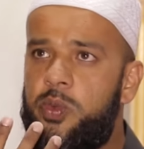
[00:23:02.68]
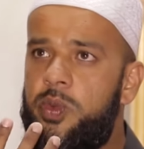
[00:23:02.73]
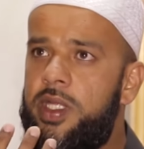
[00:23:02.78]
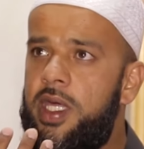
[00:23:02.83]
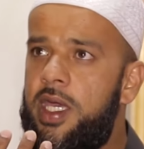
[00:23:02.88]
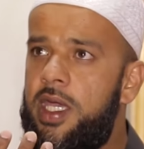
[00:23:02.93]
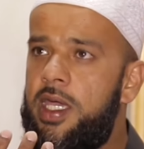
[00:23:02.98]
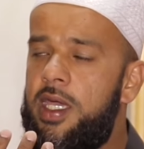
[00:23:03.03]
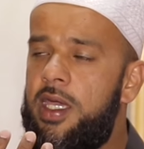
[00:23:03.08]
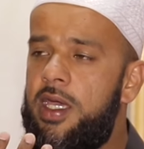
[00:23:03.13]
with
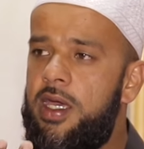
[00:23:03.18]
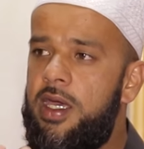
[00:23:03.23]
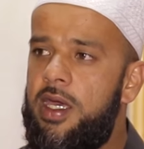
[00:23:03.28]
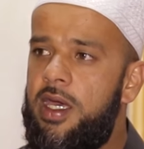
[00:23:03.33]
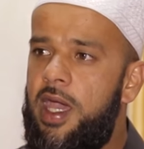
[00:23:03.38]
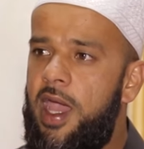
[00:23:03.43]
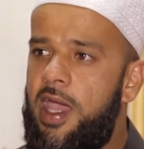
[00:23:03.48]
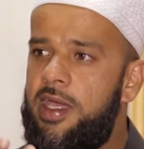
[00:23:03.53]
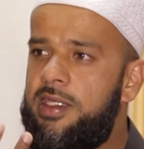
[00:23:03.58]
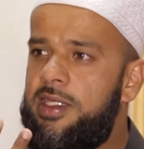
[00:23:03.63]
a,
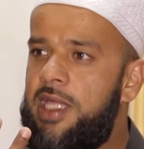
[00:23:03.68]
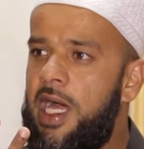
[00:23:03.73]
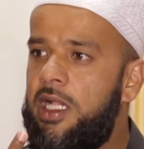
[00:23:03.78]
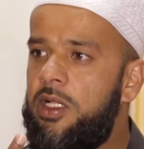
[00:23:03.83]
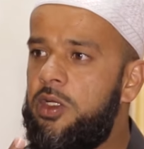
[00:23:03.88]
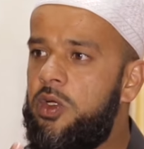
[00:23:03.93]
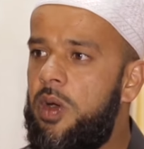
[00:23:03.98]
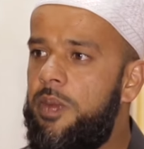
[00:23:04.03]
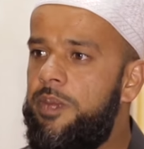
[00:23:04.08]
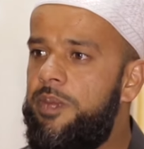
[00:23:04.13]
a dull
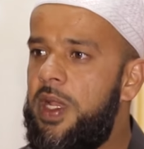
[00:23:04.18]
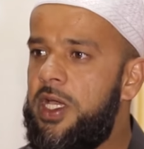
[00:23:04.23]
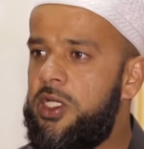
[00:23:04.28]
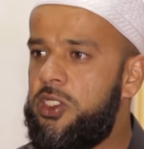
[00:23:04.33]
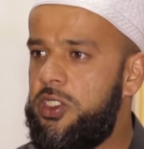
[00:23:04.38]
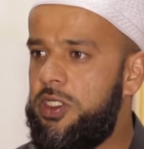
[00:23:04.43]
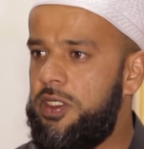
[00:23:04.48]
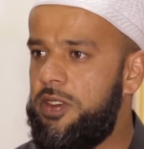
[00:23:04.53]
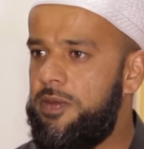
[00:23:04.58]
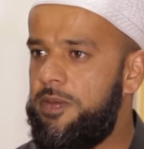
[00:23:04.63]

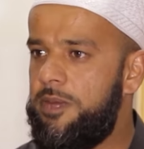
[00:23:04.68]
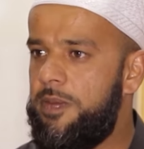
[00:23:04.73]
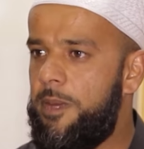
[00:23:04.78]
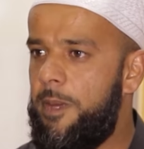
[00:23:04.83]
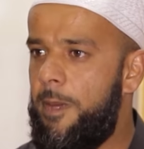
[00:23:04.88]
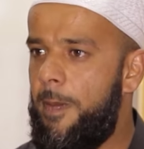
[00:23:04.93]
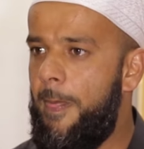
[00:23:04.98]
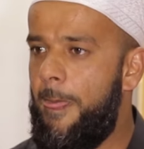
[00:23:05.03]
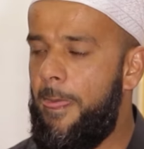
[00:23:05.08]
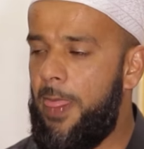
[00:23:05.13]
complexion
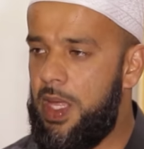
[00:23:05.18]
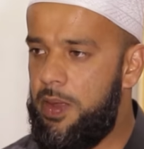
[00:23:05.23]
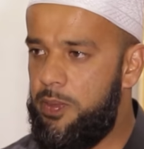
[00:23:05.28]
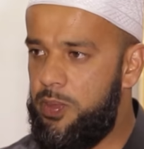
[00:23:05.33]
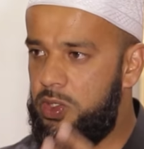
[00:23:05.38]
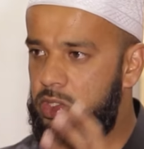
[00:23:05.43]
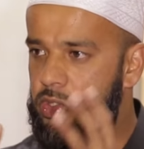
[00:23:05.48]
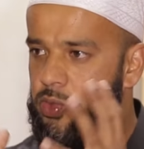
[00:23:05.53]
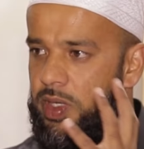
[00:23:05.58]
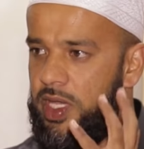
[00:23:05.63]

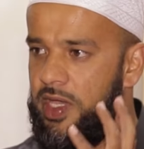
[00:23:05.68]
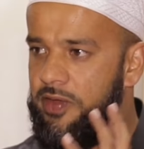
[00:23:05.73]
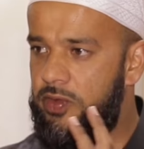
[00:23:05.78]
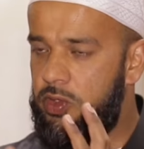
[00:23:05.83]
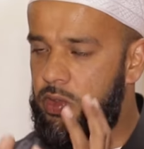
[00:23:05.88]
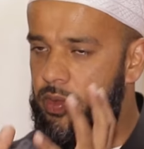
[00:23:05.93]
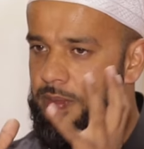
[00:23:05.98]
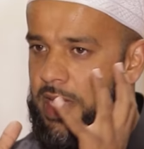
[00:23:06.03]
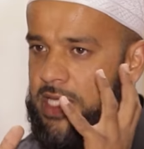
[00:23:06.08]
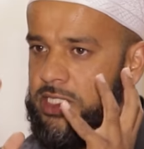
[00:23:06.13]
because wherever
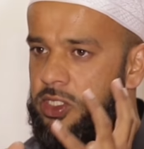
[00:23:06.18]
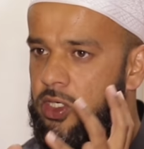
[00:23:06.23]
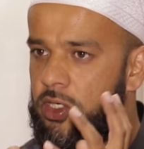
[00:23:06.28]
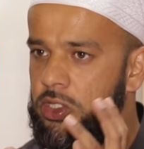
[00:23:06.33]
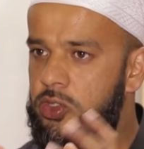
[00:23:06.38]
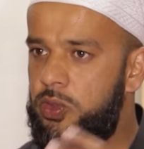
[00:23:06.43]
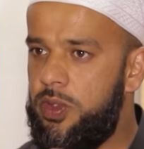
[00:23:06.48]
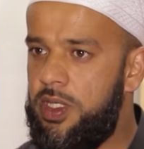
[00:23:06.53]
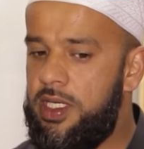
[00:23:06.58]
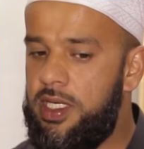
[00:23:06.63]
you
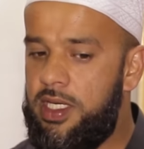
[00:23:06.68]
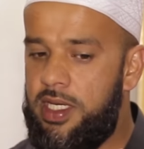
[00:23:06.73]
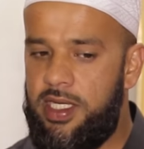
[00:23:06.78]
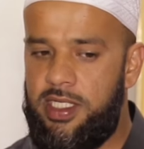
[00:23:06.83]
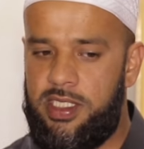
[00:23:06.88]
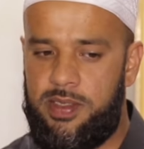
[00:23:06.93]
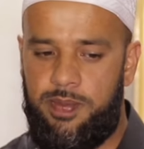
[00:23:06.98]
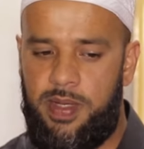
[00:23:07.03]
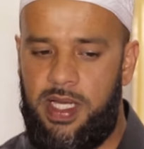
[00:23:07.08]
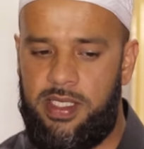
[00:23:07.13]
massage, you
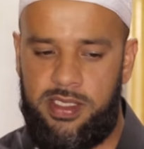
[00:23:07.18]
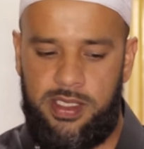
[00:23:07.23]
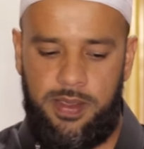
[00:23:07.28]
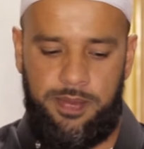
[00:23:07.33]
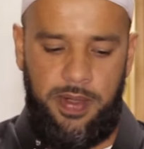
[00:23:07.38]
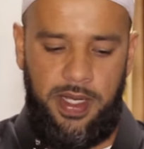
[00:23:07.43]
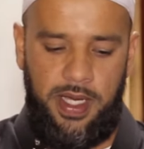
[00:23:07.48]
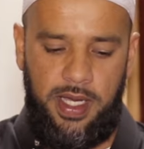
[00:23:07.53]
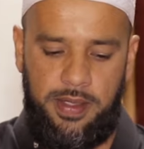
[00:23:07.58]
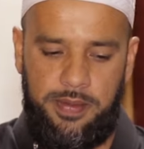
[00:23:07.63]
increase blood
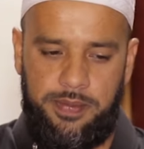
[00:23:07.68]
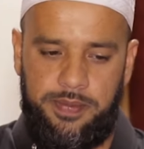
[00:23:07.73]
supply.